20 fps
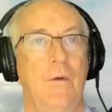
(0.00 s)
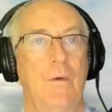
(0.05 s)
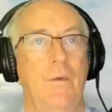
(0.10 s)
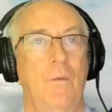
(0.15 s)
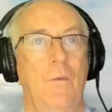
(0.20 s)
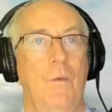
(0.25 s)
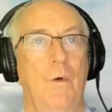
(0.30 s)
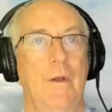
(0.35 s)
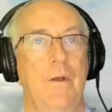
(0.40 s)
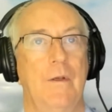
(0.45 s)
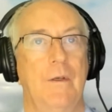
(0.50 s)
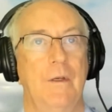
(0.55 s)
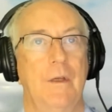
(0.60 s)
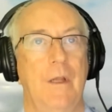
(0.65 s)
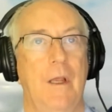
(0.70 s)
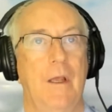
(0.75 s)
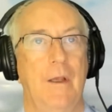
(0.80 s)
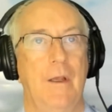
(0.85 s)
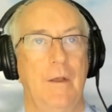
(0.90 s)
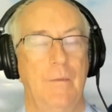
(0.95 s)
what
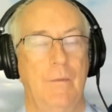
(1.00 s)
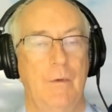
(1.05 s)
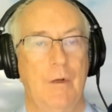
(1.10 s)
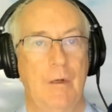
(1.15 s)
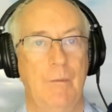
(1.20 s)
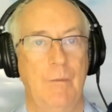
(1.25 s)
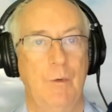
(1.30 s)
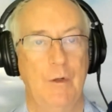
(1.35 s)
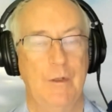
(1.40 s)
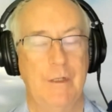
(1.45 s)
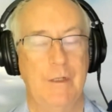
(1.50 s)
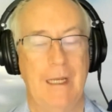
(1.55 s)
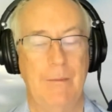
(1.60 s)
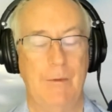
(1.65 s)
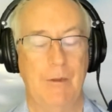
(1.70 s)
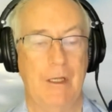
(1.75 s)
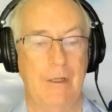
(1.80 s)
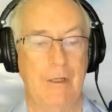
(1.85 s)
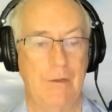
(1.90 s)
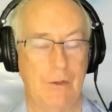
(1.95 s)
uh, what a Moore
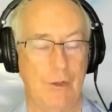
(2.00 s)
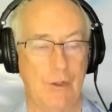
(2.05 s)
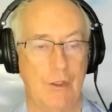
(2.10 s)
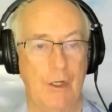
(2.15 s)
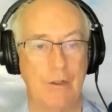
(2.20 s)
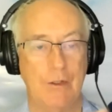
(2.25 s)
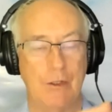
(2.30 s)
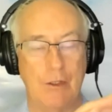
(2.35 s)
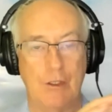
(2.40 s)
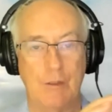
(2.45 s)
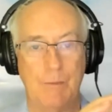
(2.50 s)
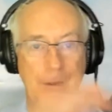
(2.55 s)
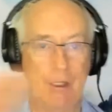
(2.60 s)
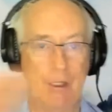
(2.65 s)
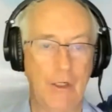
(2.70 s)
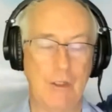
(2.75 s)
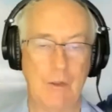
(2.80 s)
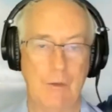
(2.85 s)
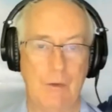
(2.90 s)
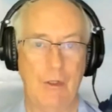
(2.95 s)
table does is shows
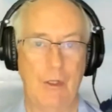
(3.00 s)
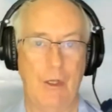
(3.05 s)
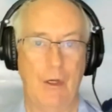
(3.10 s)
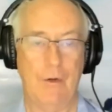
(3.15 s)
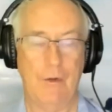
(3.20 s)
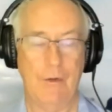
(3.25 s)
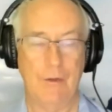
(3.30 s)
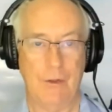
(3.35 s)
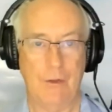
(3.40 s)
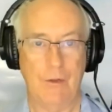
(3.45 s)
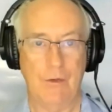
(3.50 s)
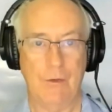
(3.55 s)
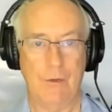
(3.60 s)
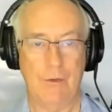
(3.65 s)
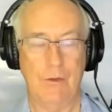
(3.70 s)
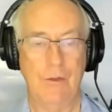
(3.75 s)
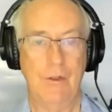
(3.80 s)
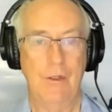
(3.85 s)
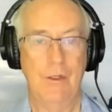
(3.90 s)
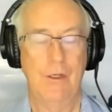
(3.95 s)
expenditure on the
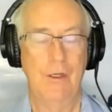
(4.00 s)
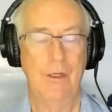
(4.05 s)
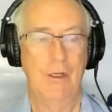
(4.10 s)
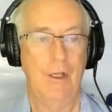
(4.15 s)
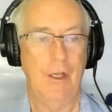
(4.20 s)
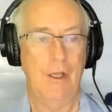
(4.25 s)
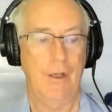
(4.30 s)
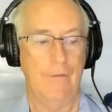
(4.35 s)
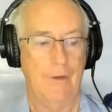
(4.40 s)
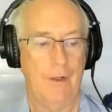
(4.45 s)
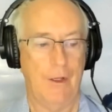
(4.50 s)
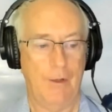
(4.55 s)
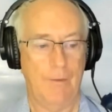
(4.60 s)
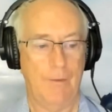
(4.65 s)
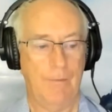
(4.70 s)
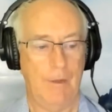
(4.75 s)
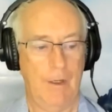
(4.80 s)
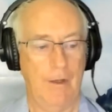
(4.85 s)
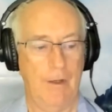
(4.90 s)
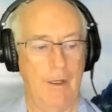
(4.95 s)
horizontal of
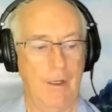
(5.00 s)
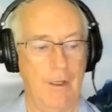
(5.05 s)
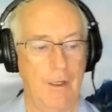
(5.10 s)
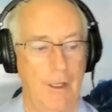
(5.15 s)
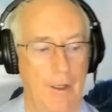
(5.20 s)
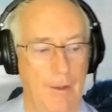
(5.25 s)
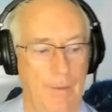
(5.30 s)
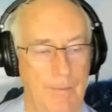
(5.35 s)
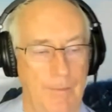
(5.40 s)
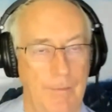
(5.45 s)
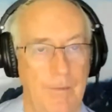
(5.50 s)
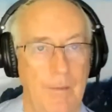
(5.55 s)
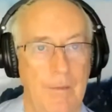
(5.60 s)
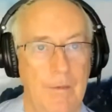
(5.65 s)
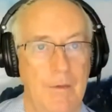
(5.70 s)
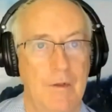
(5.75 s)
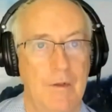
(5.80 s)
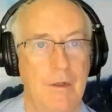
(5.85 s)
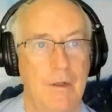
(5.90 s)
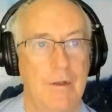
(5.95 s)
a, a um,
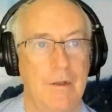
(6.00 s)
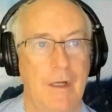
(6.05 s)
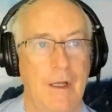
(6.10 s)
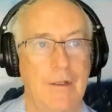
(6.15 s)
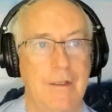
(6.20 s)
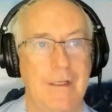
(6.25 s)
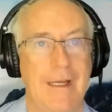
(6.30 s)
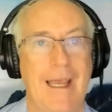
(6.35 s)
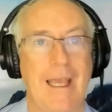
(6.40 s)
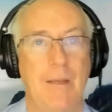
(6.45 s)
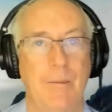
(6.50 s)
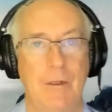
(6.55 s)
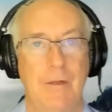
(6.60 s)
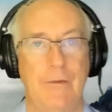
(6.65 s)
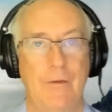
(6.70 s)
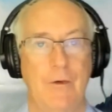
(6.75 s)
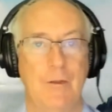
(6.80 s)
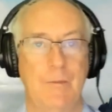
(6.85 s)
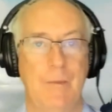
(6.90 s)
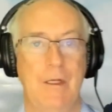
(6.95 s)
a table
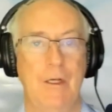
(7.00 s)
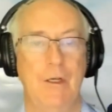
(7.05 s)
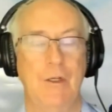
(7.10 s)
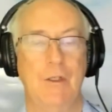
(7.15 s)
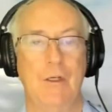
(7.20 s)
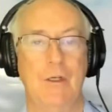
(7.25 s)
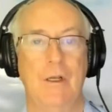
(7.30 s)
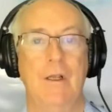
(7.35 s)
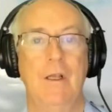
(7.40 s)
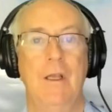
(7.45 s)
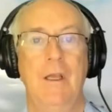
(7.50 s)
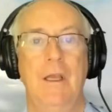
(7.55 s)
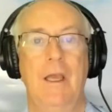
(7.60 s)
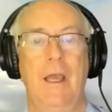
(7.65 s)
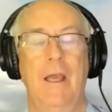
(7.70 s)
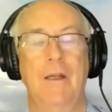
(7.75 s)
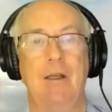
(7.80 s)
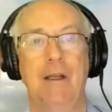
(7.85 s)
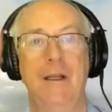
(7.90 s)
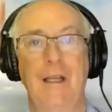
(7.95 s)
of expenditure
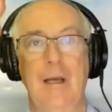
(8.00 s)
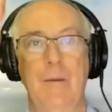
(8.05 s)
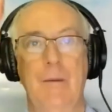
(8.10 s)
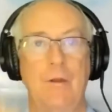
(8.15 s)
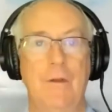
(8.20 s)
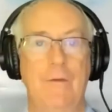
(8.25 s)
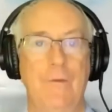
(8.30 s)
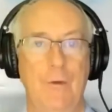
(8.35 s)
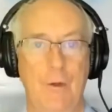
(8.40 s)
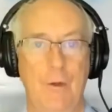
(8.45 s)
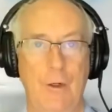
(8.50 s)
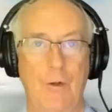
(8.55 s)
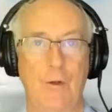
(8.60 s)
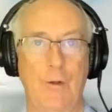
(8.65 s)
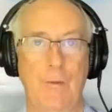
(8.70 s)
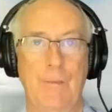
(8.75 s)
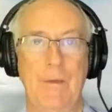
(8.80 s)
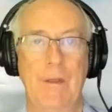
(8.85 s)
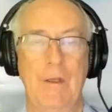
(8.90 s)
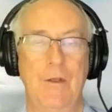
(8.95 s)
and income on the
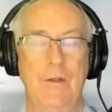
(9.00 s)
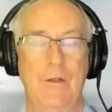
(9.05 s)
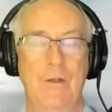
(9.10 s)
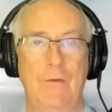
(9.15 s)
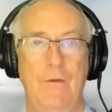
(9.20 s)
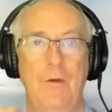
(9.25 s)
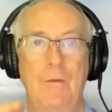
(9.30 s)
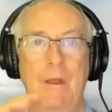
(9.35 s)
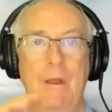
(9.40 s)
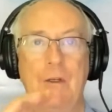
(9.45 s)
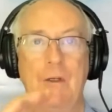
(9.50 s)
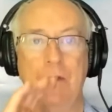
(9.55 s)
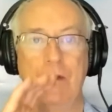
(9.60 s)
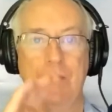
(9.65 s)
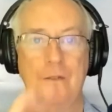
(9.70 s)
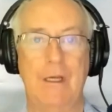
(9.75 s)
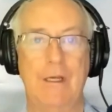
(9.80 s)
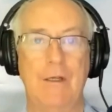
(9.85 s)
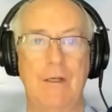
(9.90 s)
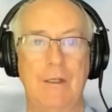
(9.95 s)
vertical. So if you mention
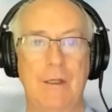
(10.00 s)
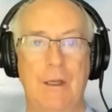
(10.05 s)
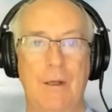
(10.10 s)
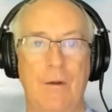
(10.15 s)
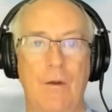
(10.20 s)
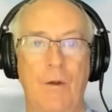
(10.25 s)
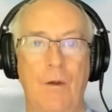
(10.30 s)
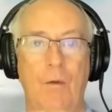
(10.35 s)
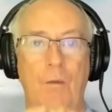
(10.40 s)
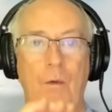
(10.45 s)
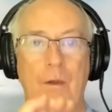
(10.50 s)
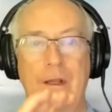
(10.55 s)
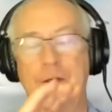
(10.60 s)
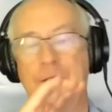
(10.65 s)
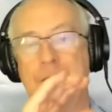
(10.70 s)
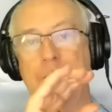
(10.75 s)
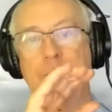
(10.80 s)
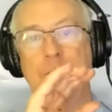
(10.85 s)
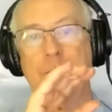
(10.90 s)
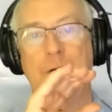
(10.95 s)
sector,
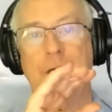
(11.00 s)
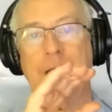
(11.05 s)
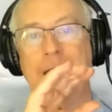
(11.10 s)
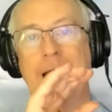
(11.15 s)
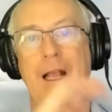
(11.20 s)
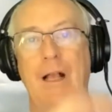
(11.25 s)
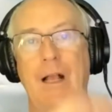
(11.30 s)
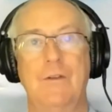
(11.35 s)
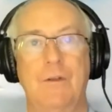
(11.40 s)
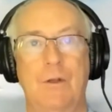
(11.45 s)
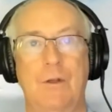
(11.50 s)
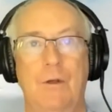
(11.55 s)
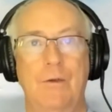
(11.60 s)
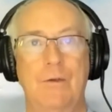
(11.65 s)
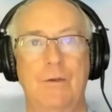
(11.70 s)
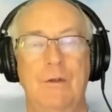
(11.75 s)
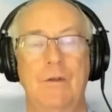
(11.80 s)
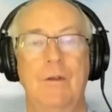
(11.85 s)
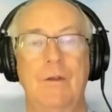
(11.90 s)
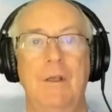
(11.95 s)
let's say we're talking
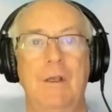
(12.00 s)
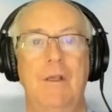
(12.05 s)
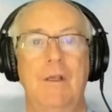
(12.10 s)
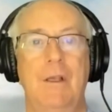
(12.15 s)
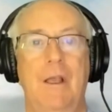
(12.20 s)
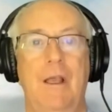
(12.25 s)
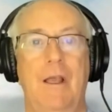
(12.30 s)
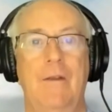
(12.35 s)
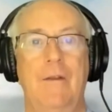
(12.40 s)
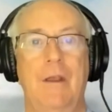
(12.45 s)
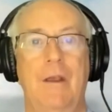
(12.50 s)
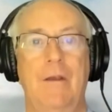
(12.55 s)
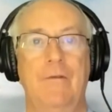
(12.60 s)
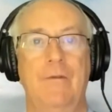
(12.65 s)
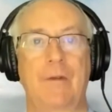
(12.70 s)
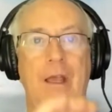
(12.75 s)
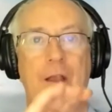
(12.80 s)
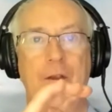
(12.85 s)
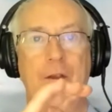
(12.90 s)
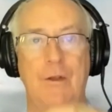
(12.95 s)
households, and mm-hmm. they have
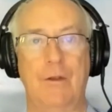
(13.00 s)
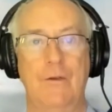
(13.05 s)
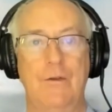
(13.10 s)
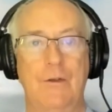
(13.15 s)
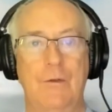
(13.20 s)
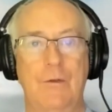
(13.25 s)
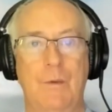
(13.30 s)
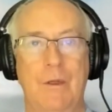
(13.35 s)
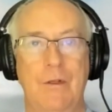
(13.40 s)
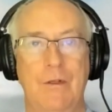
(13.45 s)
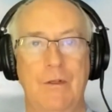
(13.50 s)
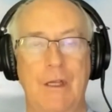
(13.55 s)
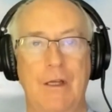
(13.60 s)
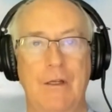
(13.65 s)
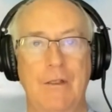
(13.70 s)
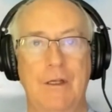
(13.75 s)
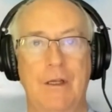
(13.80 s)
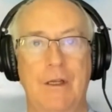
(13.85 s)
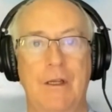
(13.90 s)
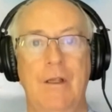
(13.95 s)
households as one
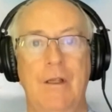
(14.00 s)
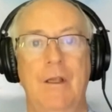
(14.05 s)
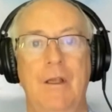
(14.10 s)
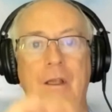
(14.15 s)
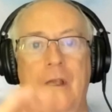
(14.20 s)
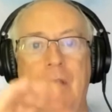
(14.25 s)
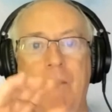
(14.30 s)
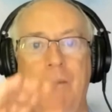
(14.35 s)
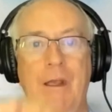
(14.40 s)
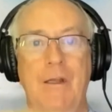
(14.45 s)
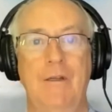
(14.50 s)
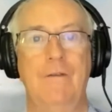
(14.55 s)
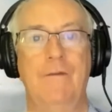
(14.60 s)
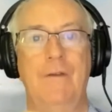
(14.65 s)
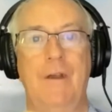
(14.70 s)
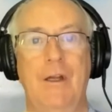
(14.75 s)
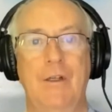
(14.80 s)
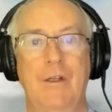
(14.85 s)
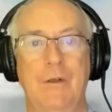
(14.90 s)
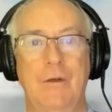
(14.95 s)
sector and
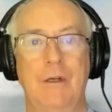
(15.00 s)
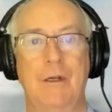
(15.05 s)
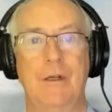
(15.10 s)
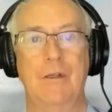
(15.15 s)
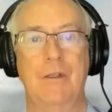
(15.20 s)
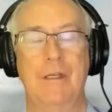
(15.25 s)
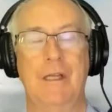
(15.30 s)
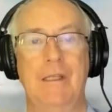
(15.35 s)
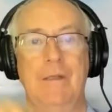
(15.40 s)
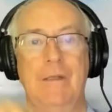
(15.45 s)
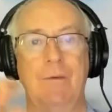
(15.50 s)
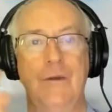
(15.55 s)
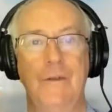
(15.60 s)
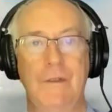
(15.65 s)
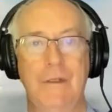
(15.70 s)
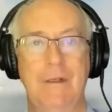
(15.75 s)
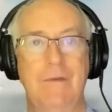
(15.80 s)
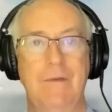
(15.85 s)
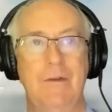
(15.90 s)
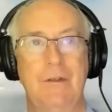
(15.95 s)
manufacturing as another and
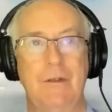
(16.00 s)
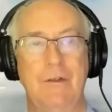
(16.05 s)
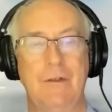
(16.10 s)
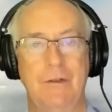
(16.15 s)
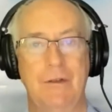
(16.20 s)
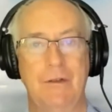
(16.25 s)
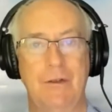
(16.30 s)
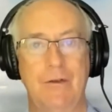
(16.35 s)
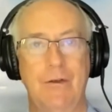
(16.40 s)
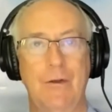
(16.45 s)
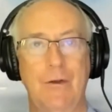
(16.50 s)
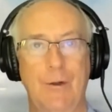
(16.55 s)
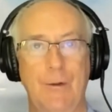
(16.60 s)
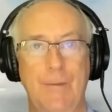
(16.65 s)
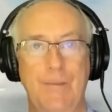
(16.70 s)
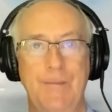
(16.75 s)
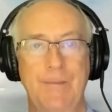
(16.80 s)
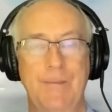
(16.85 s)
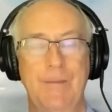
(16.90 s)
services as a third,